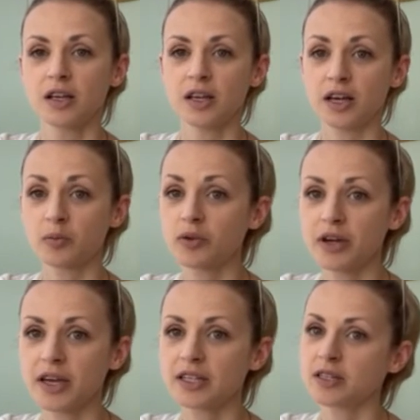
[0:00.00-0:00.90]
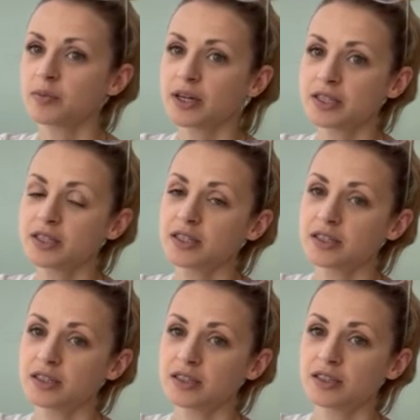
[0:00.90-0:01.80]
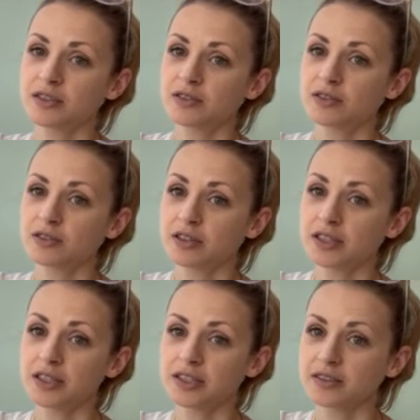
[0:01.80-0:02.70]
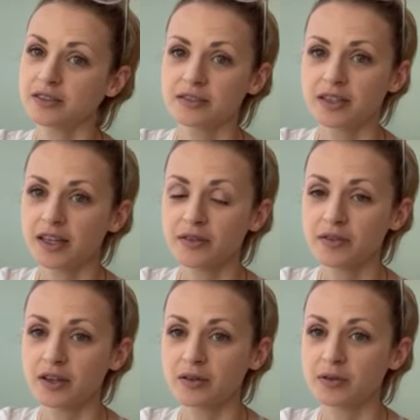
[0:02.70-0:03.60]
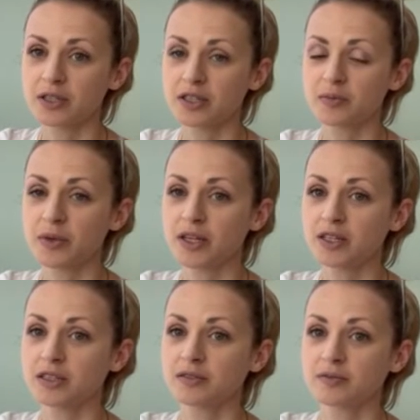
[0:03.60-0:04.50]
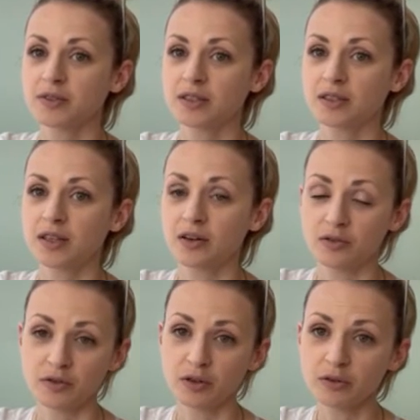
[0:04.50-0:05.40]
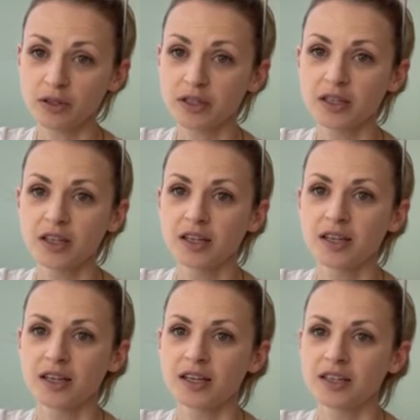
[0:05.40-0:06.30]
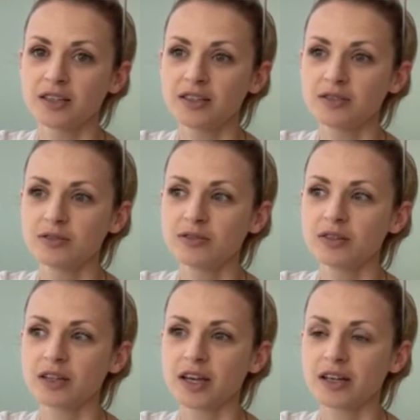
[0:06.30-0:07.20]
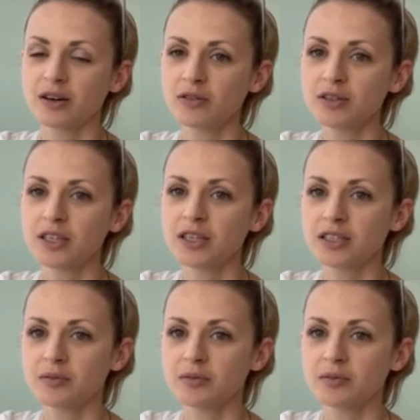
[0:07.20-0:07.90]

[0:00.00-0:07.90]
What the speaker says: like bread and pasta or anything which is made out of gluten, you can only eat